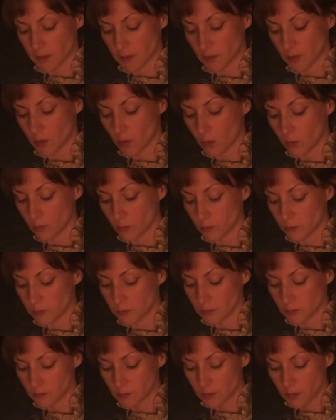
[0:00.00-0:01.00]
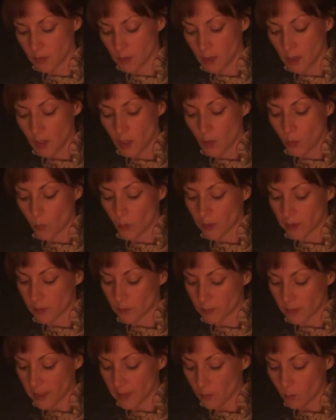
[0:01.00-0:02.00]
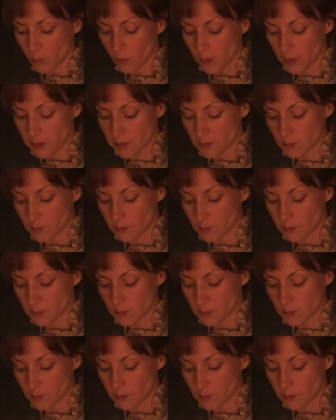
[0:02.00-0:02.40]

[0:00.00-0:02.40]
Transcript: gold? Were the right words